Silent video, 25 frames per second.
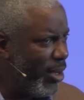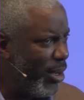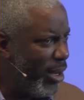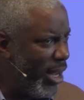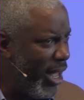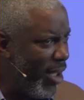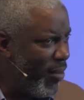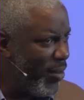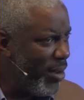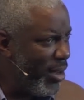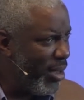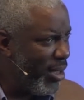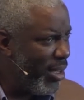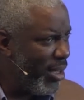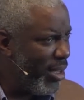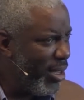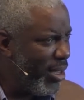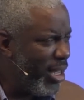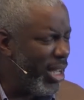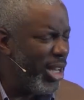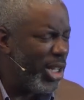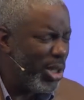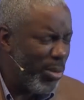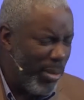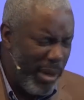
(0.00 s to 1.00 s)
Eli?
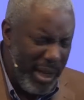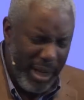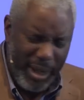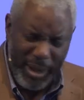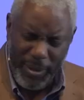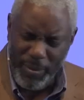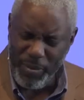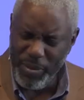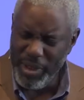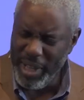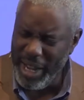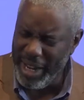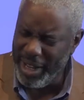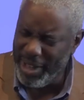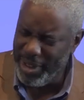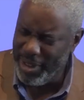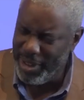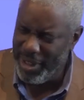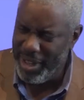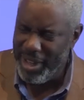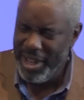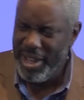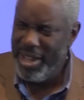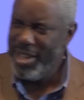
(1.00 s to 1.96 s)
Ishmael, thank you.